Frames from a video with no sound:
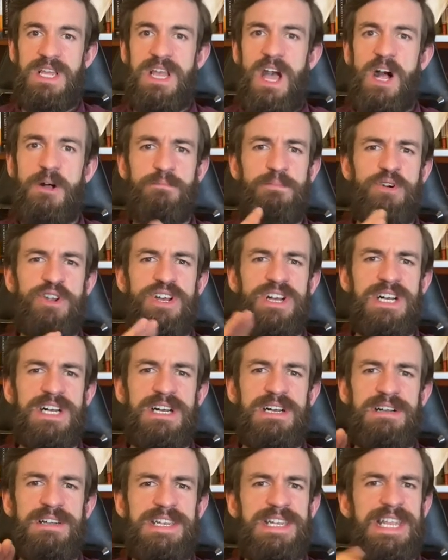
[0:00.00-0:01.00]
I'll put
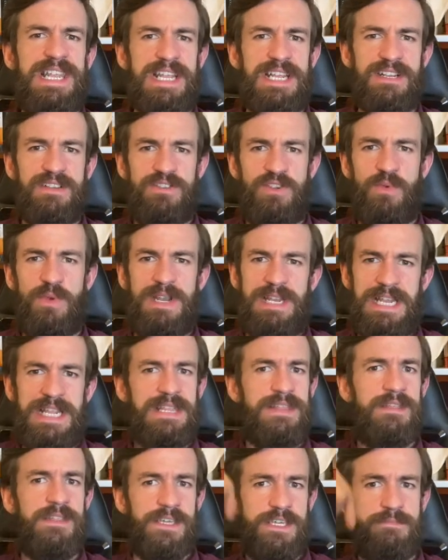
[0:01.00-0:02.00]
a link to it
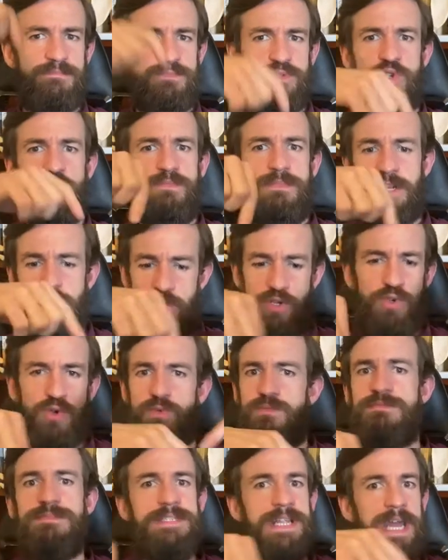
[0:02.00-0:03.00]
in the doobly-doo
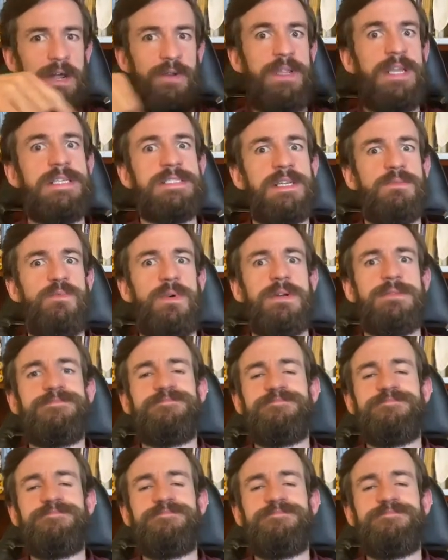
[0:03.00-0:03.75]
down here somewhere.